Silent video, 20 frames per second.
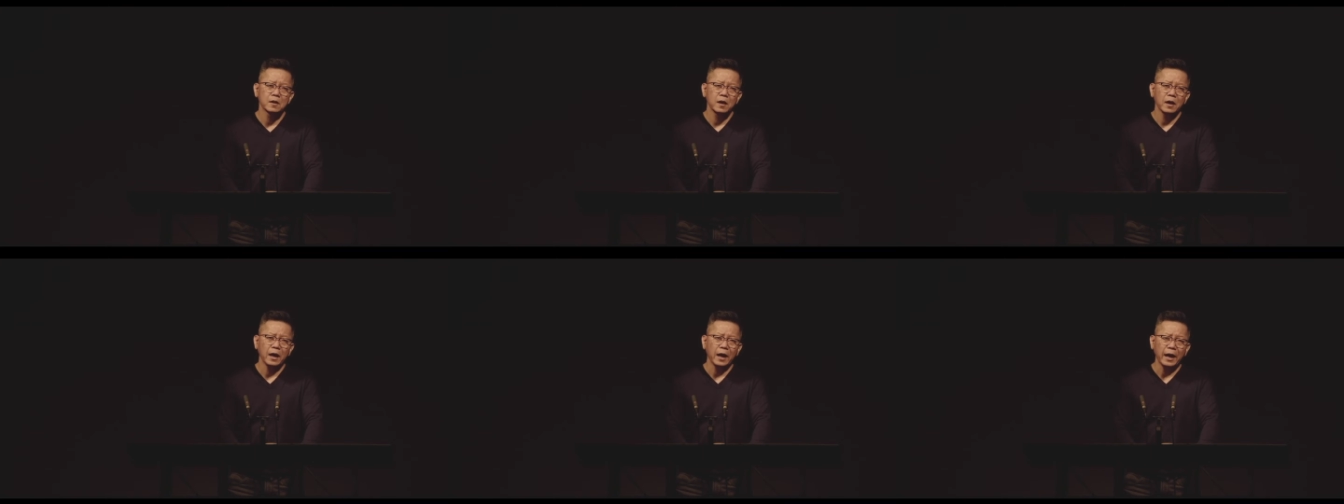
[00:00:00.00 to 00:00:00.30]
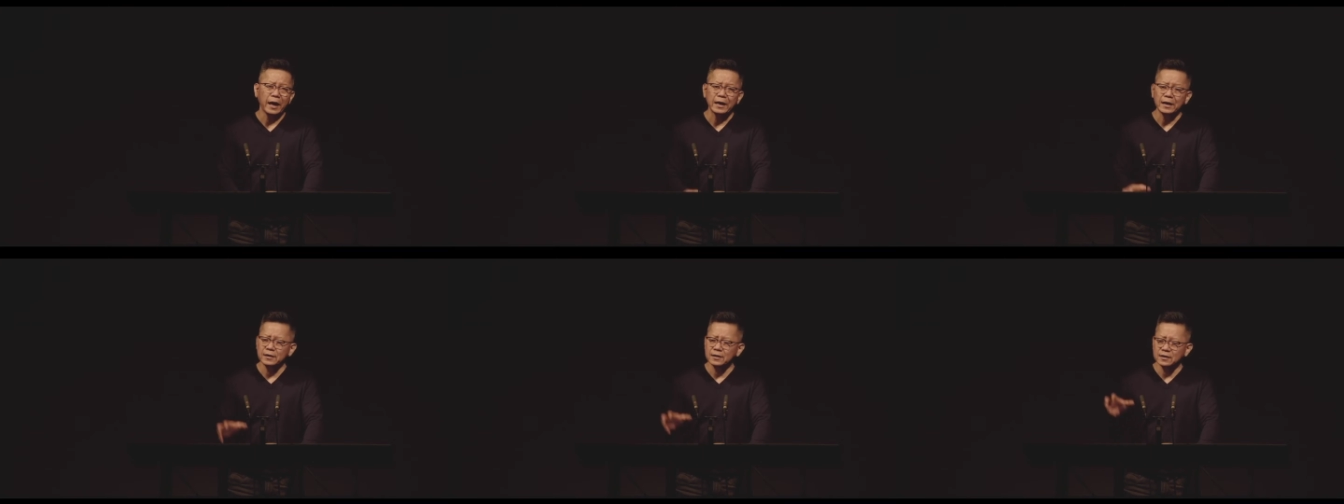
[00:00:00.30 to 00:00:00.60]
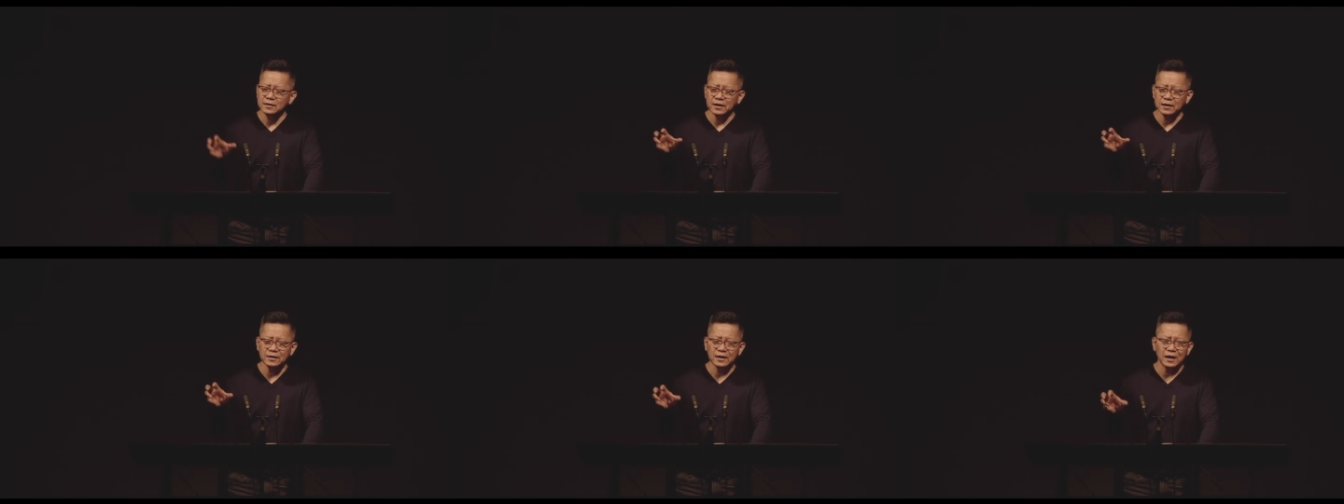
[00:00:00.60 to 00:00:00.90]
Anything
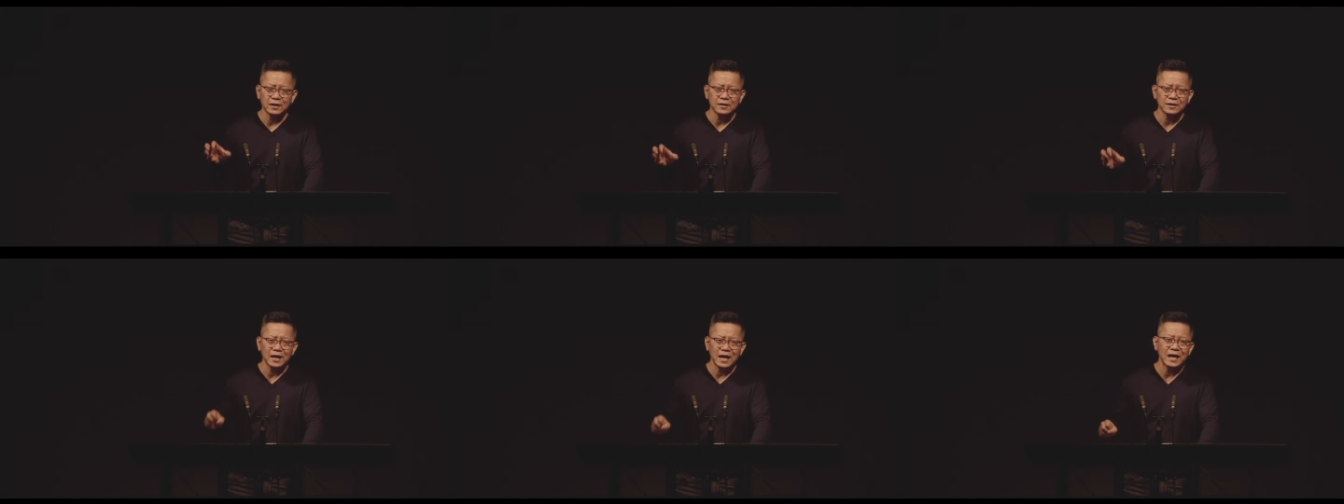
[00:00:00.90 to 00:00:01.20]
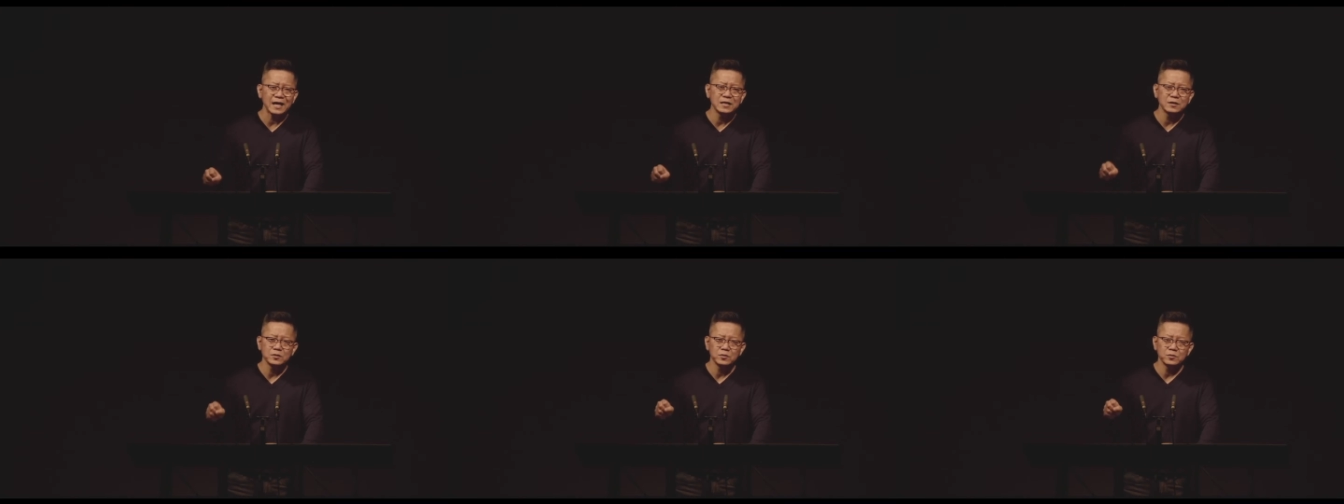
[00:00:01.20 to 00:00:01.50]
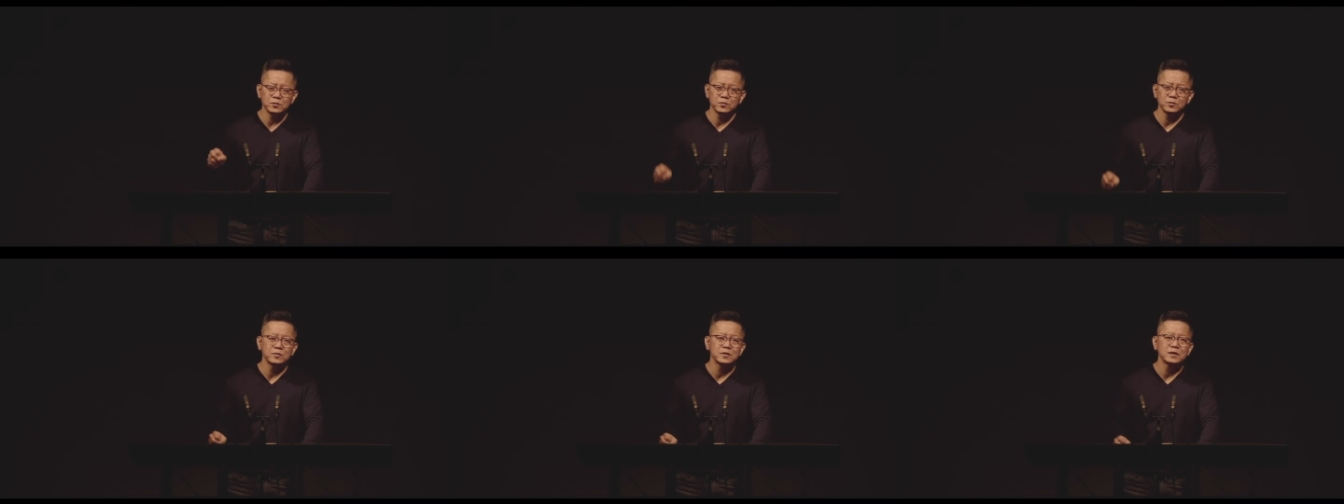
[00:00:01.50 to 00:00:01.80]
that, that ties you
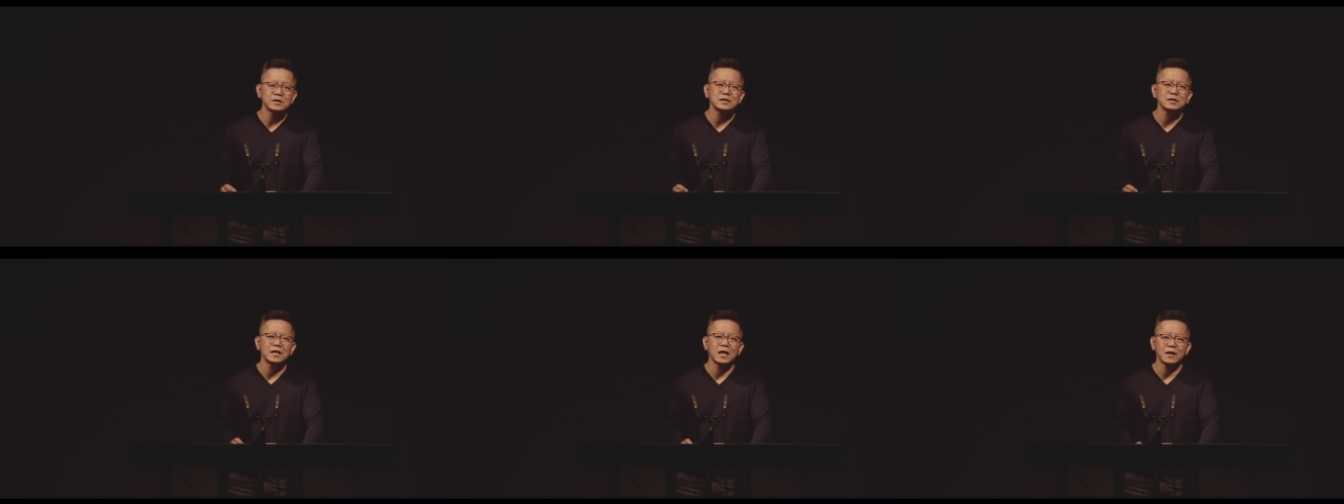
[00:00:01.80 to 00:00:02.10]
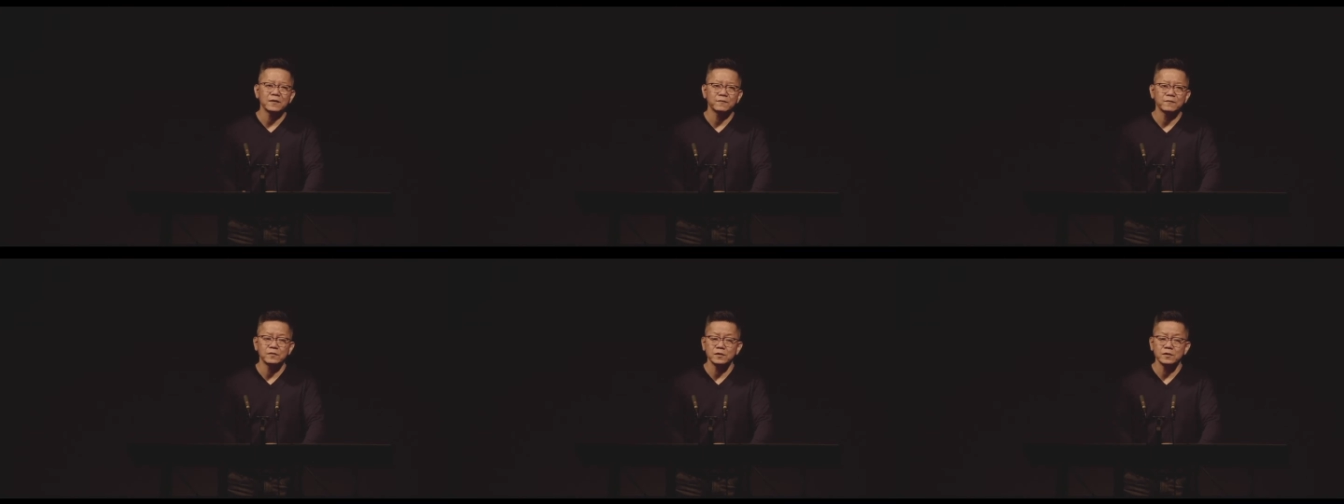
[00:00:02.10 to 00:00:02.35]
to this life,